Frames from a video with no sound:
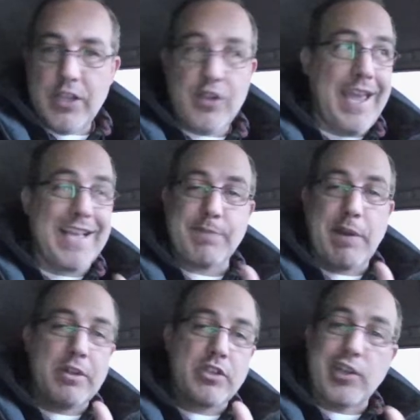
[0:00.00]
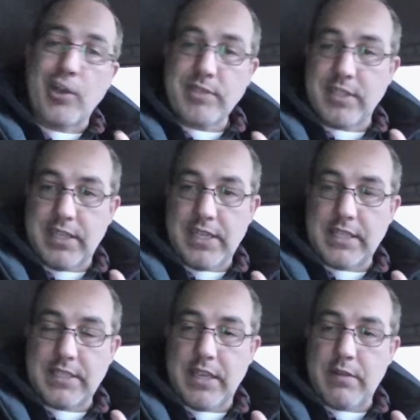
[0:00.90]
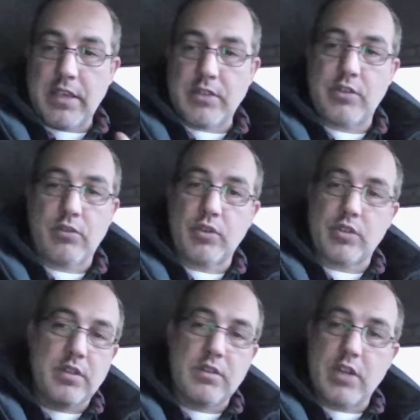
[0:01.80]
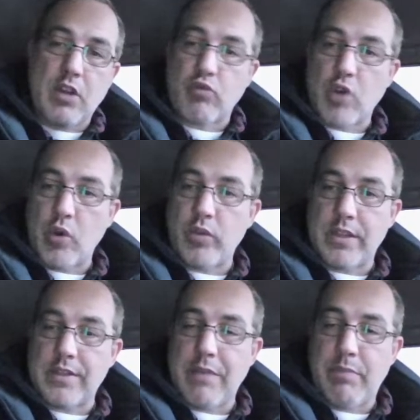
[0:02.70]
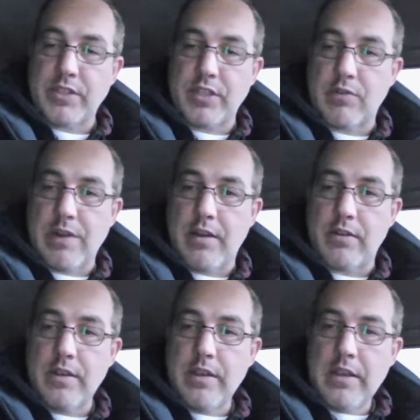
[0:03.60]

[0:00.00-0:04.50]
You can't spray when it's close to TDC because you'll just erode that piston crown